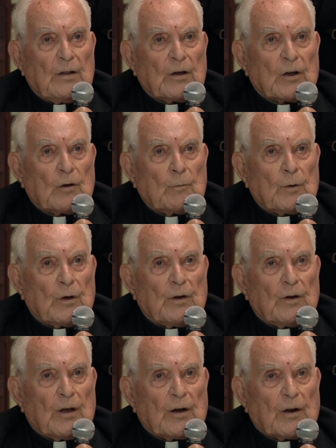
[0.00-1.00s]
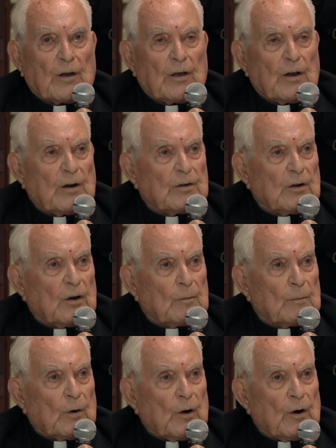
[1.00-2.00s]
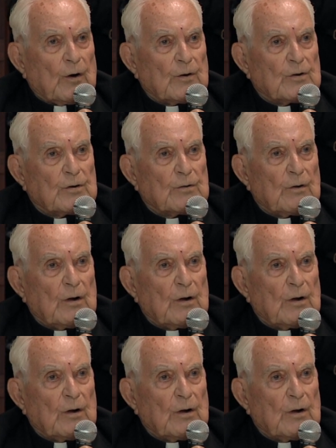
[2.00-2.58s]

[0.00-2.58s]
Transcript: that could be dedicated to liberal arts,